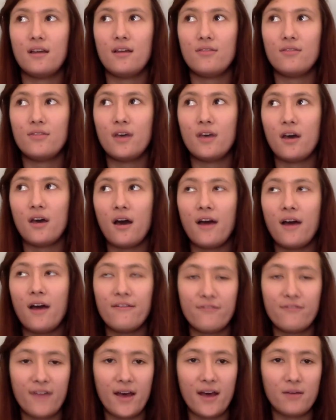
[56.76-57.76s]
that I
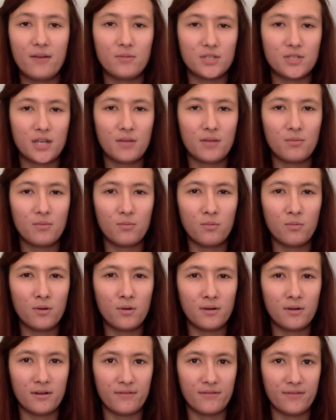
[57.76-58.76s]
found which I
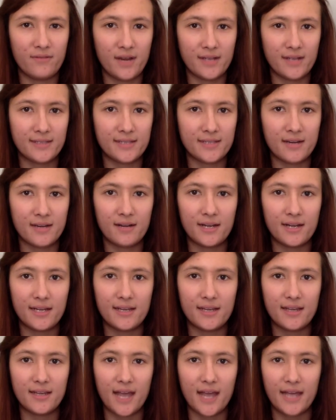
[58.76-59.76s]
wouldn't have
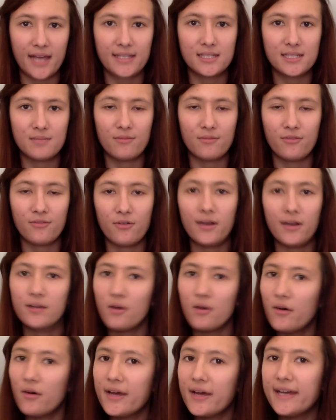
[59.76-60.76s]
necessarily guessed before I
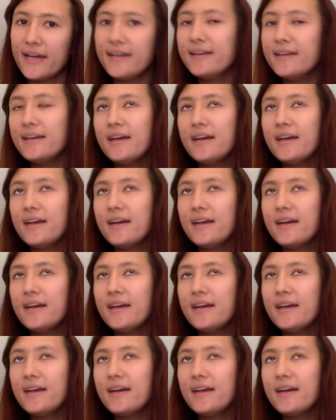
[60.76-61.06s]
got here.